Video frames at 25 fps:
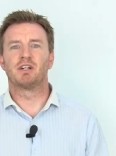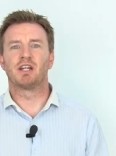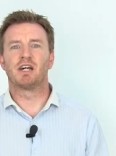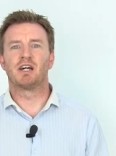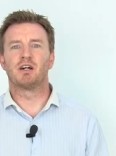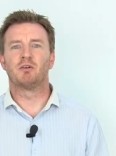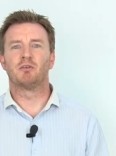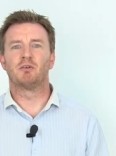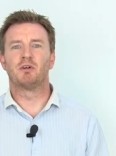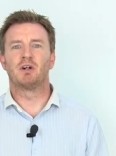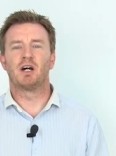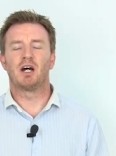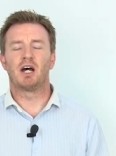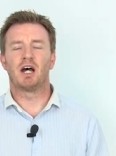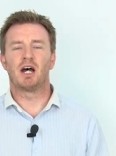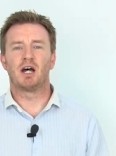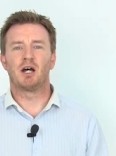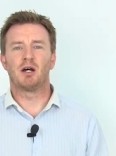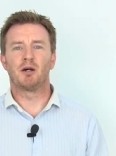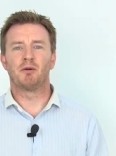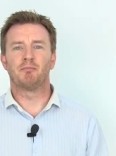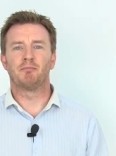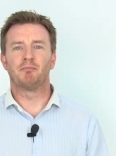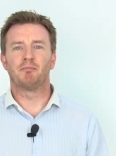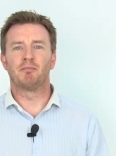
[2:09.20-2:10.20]
Now,
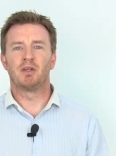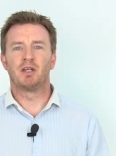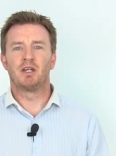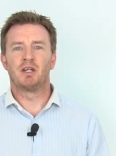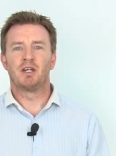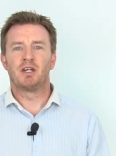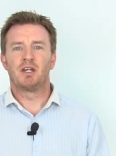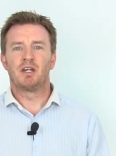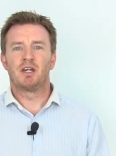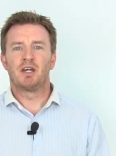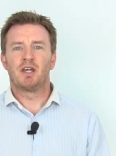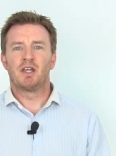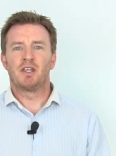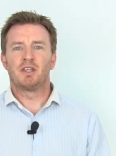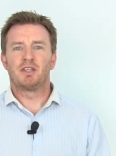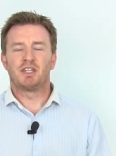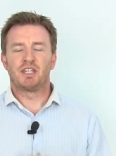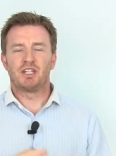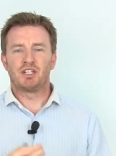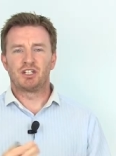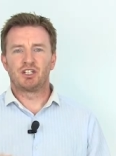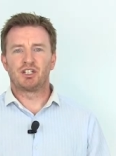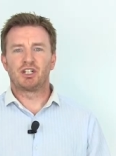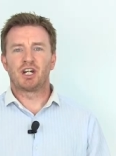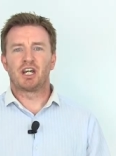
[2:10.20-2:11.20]
um,
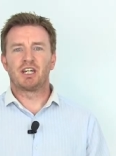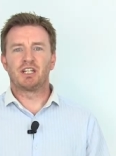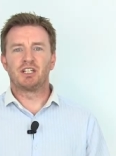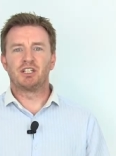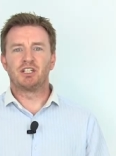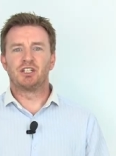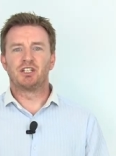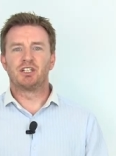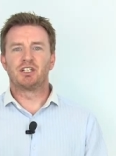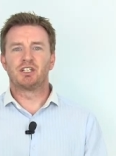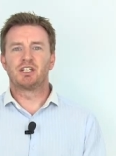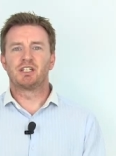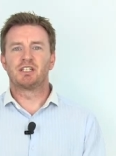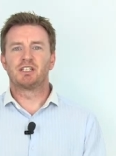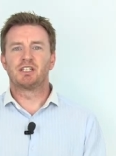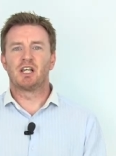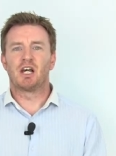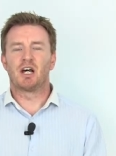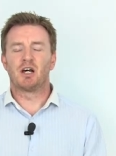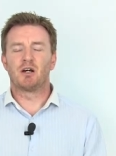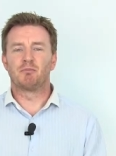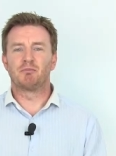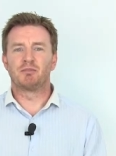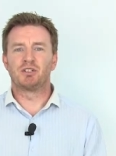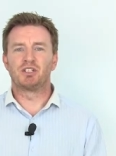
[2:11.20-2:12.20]
this change
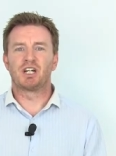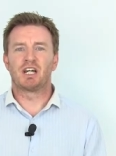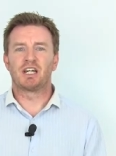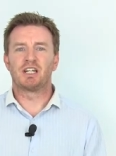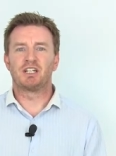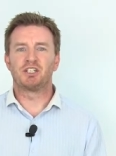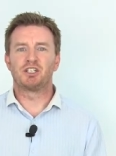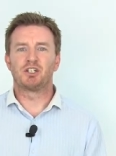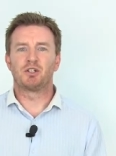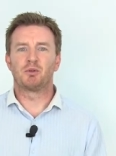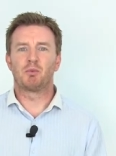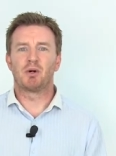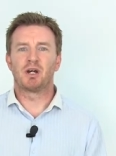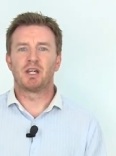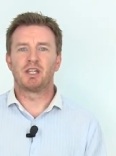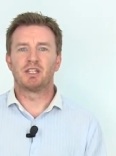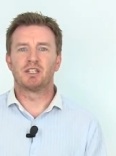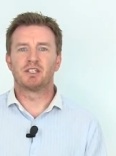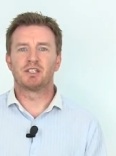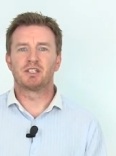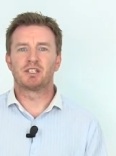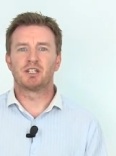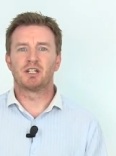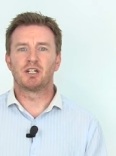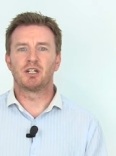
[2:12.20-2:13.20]
um, changed the way
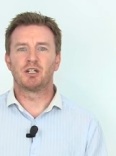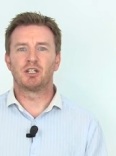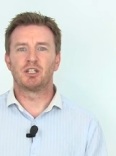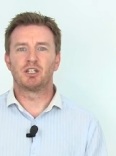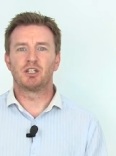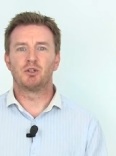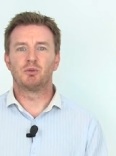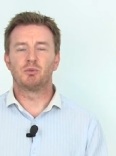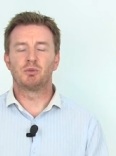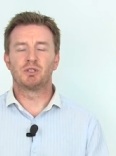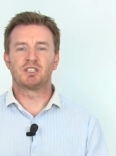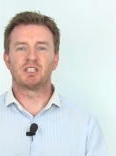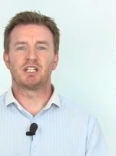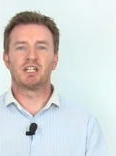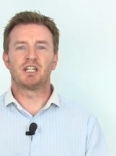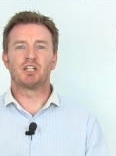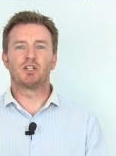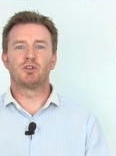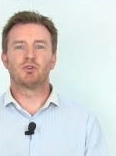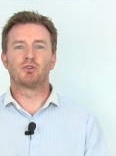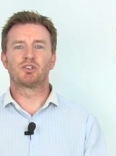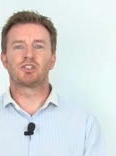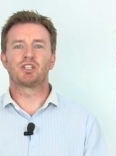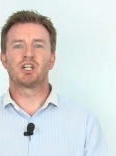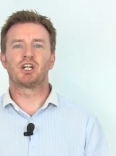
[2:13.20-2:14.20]
that uh, you were seeing
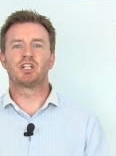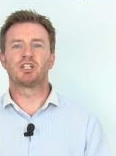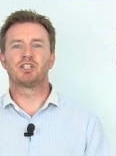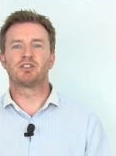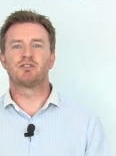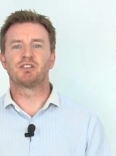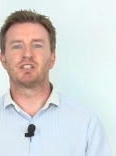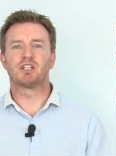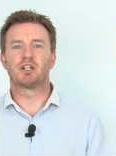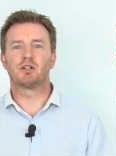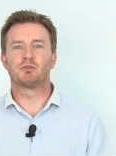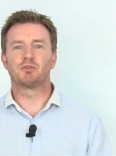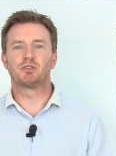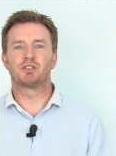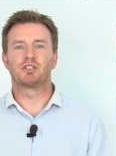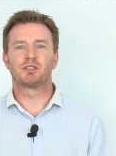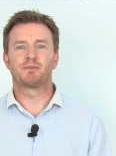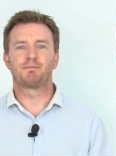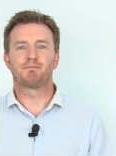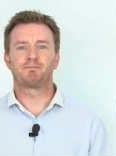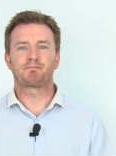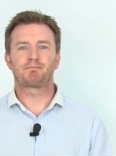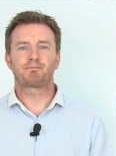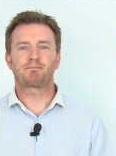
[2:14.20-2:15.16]
your search results.